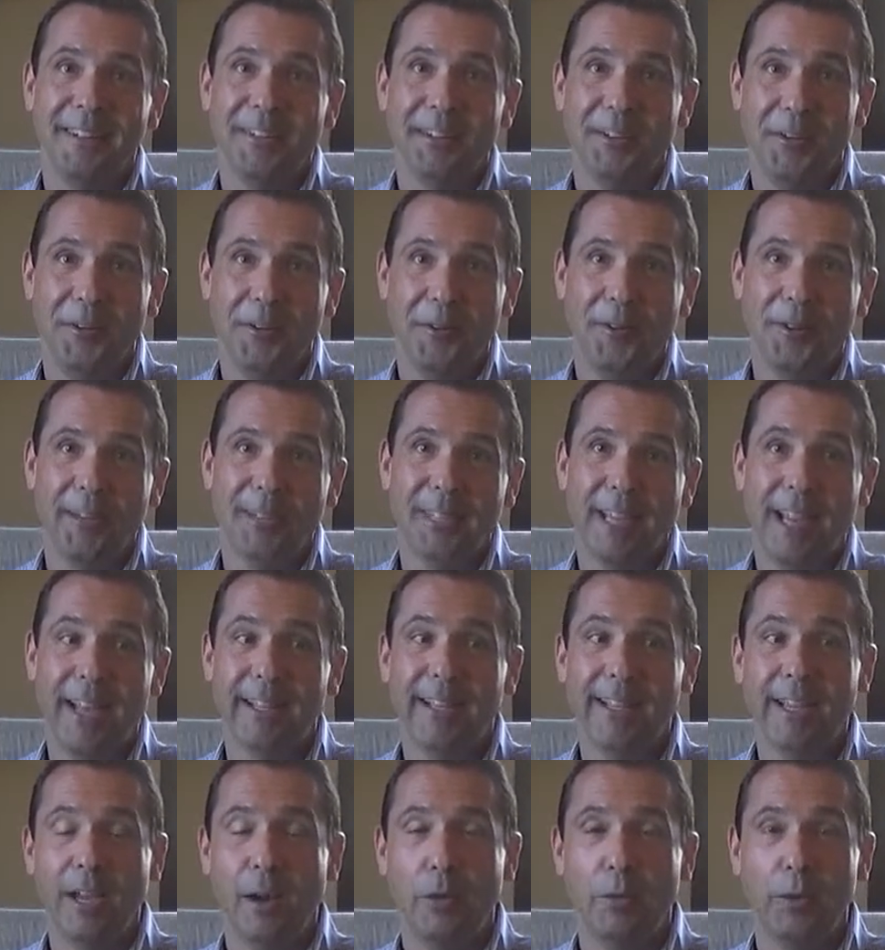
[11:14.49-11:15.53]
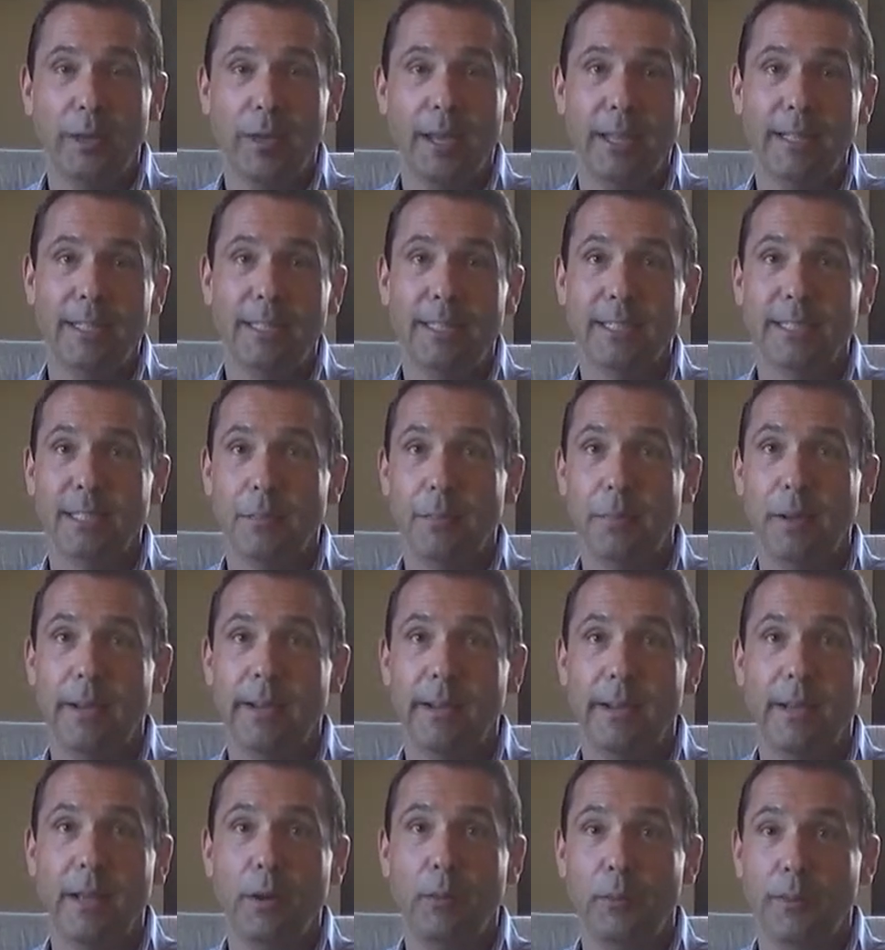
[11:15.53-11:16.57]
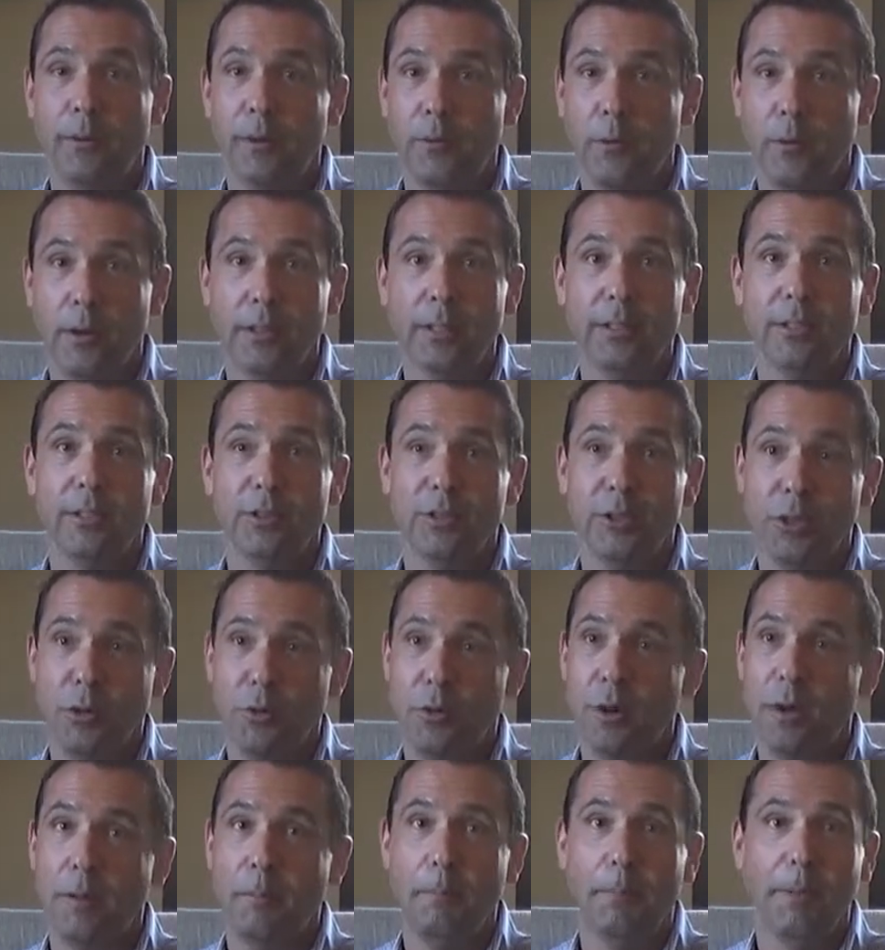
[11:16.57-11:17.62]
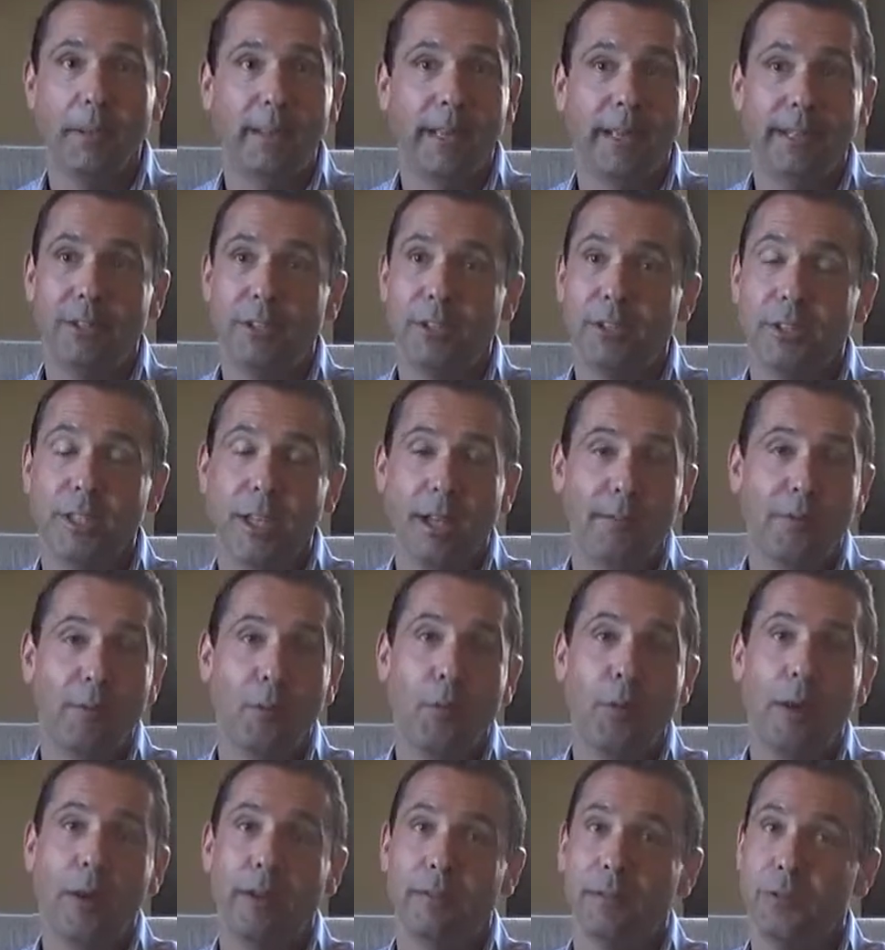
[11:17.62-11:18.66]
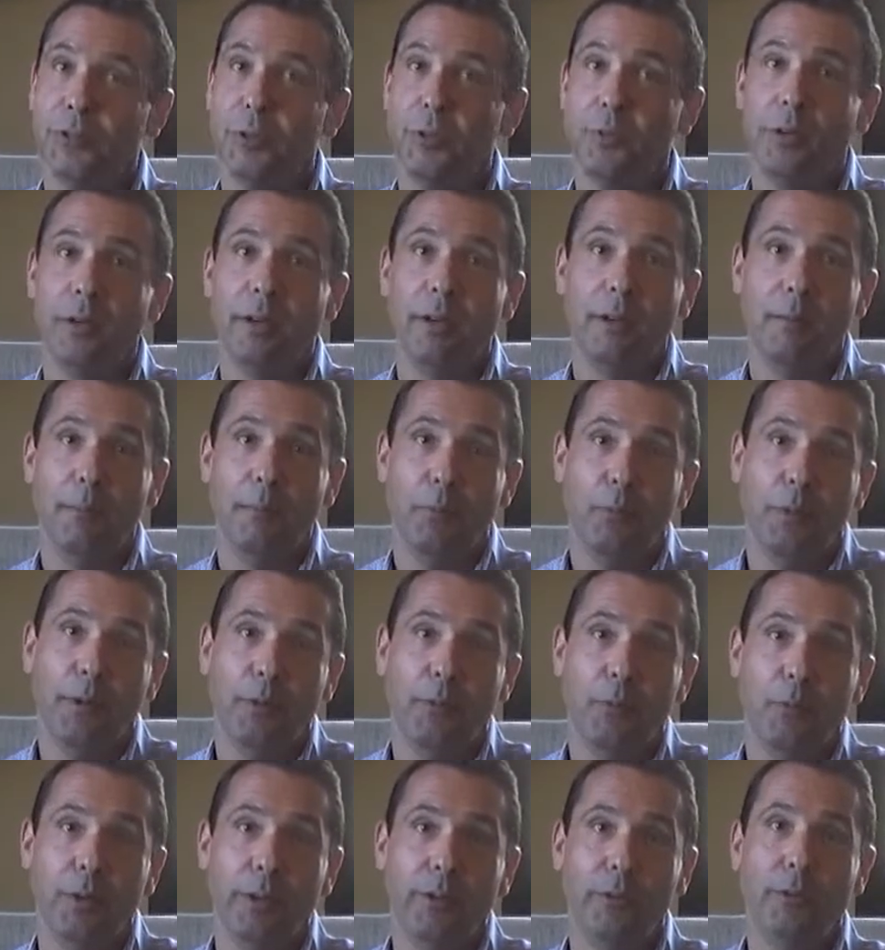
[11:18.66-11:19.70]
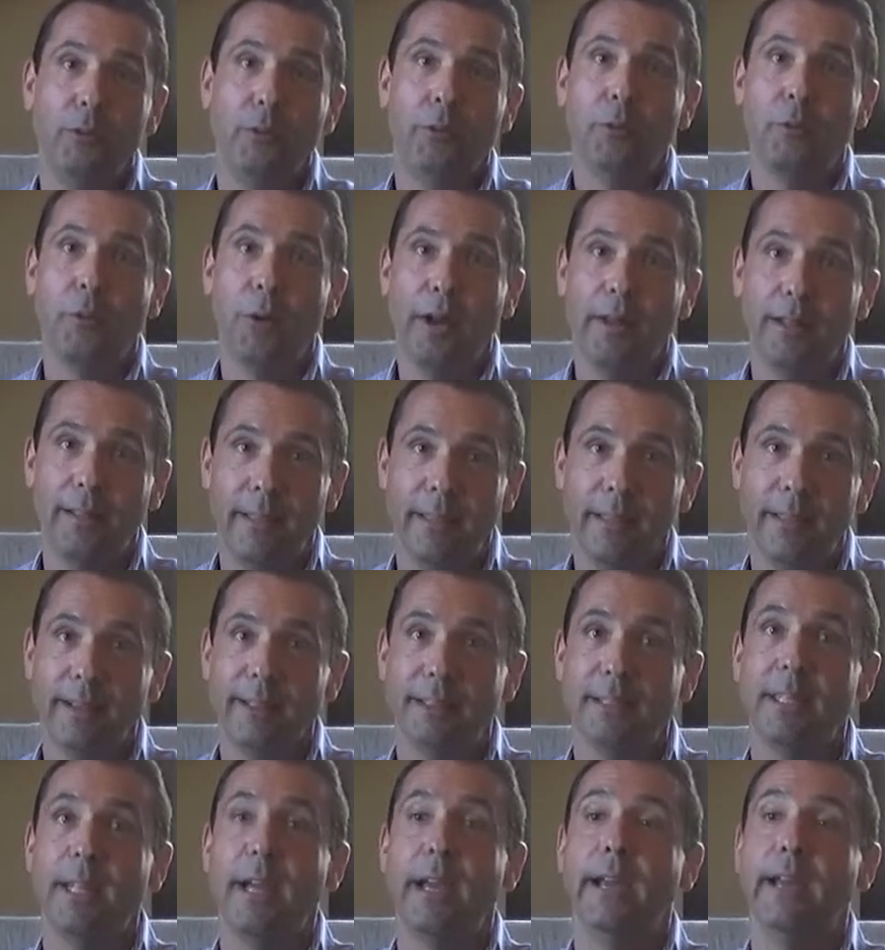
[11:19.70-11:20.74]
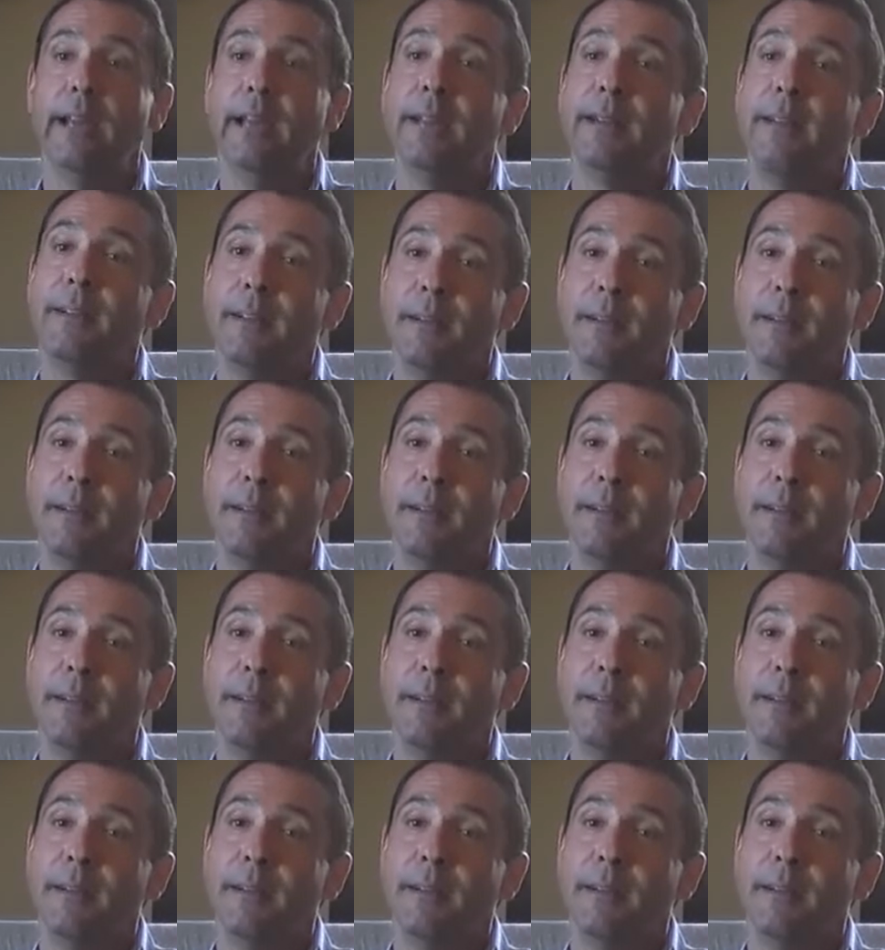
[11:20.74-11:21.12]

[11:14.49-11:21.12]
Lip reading: exactly how we anticipated they were going to show up, but they just have a way of showing up when we do the right things. And I